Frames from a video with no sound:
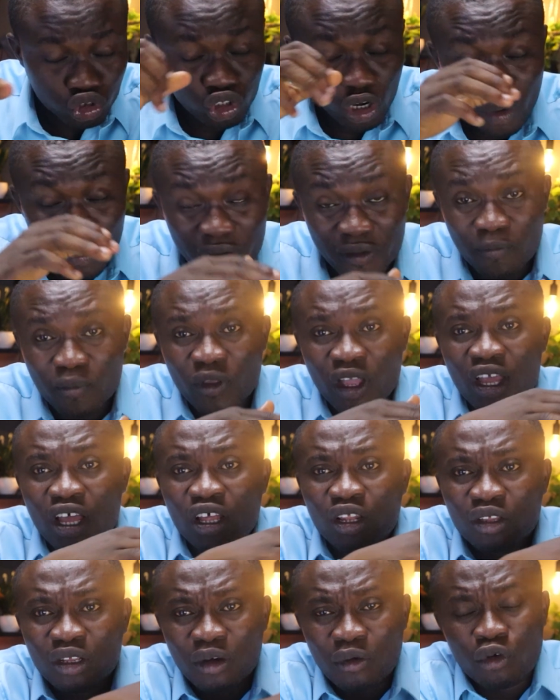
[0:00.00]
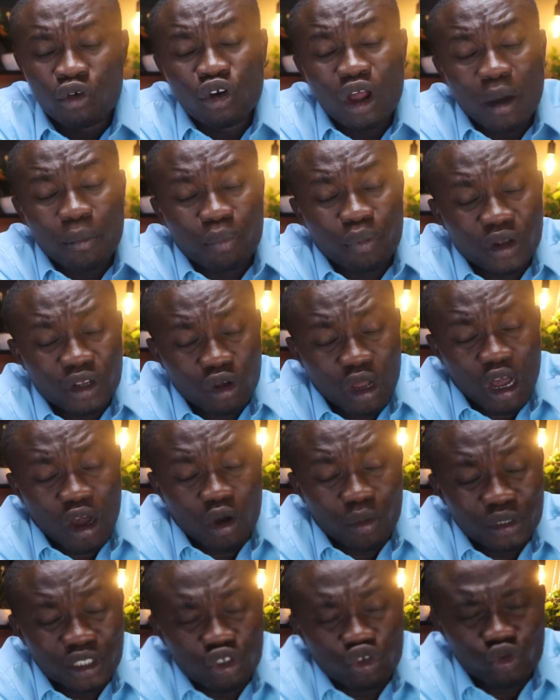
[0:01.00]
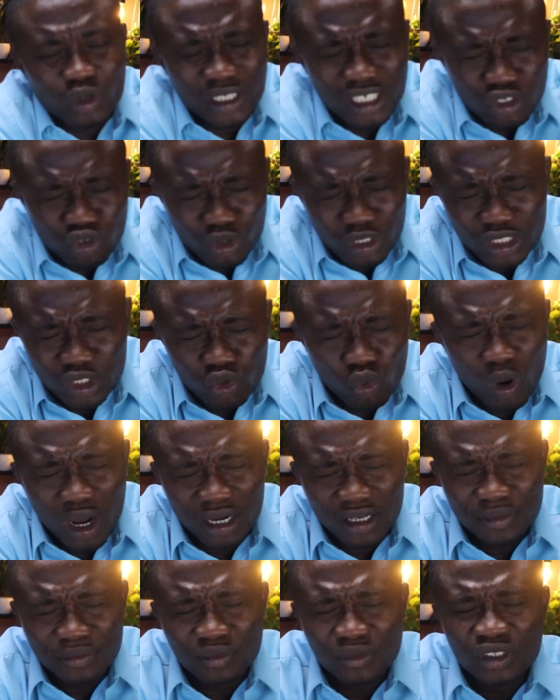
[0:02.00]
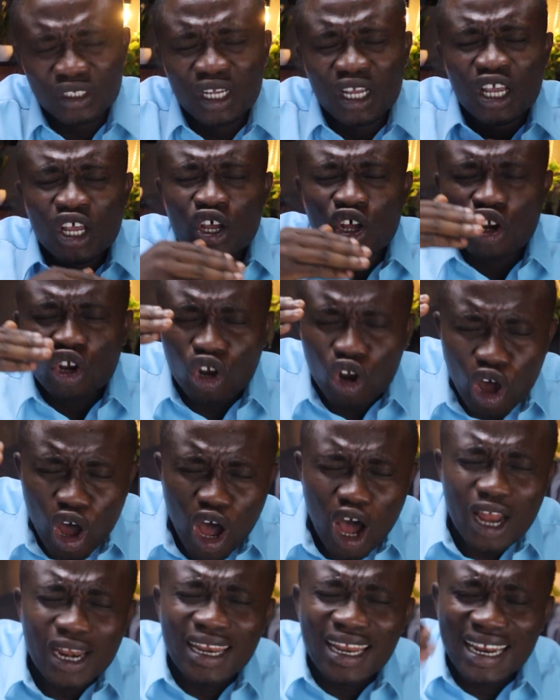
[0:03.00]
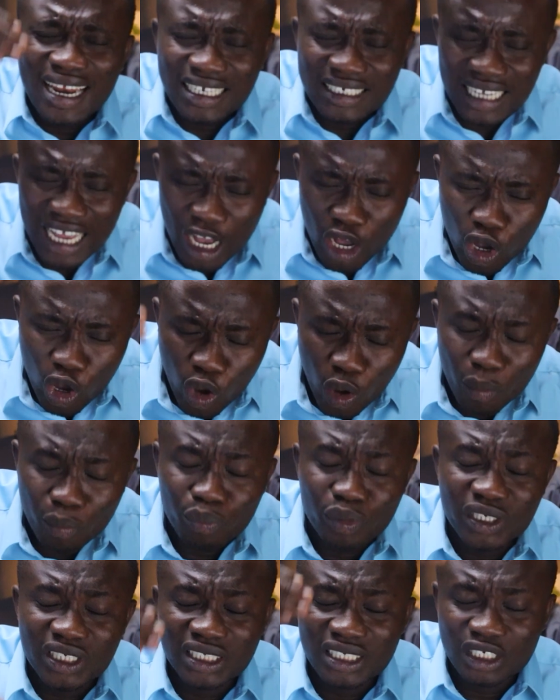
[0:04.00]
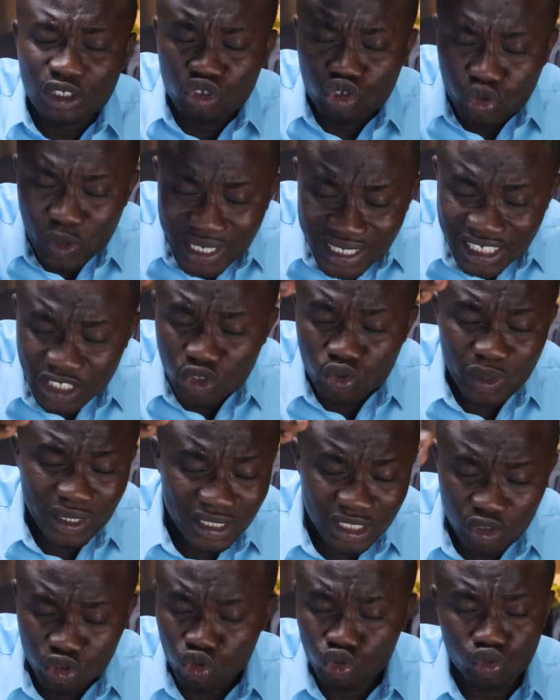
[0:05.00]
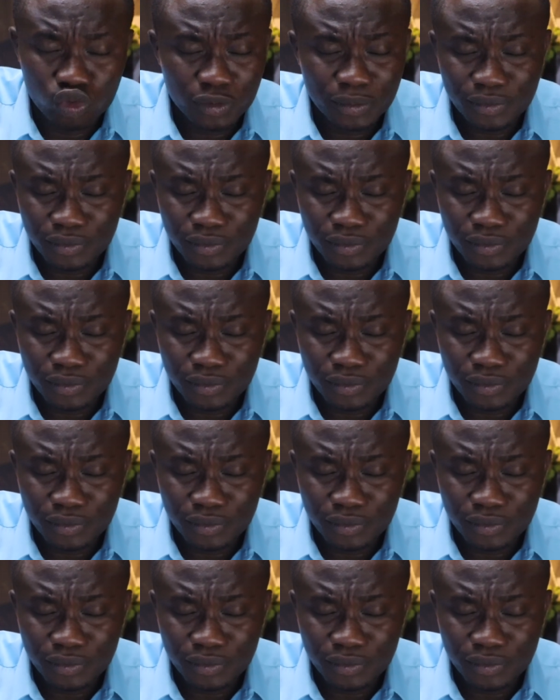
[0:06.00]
Sorry, we're going to accomplish in 2021. Lord, let us accomplish it in 2022.